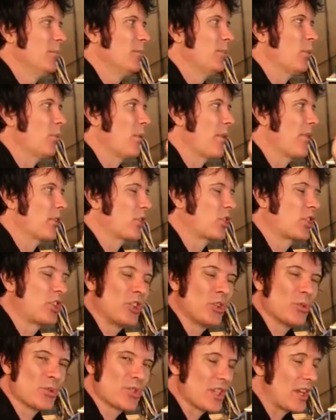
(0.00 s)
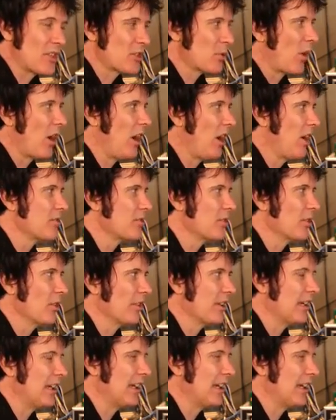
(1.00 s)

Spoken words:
but with a Q set to 100 on